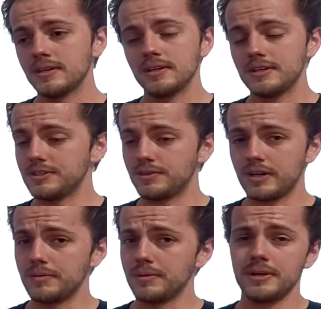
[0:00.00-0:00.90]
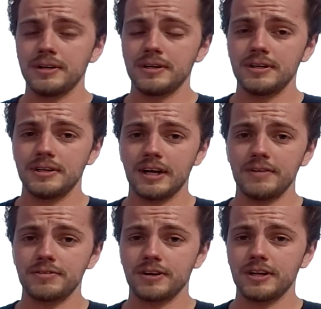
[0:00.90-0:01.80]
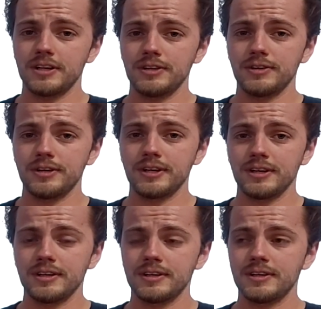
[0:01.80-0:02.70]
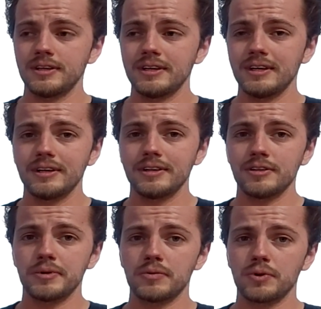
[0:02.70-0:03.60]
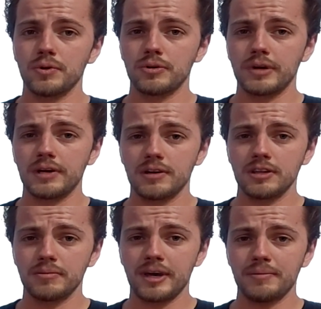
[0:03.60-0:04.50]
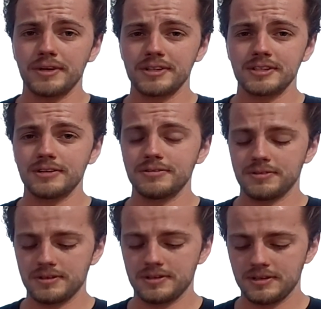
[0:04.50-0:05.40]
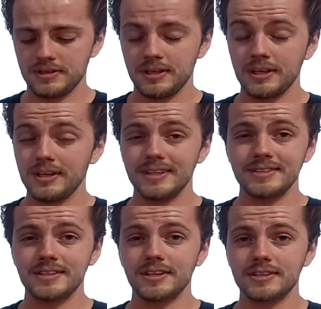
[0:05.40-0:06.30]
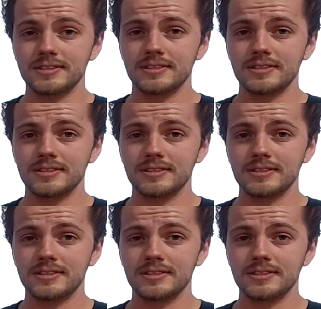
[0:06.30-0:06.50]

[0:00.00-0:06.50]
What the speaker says: is incredible. I've tried doing a little bit of rolling around on the mat myself. It sucks.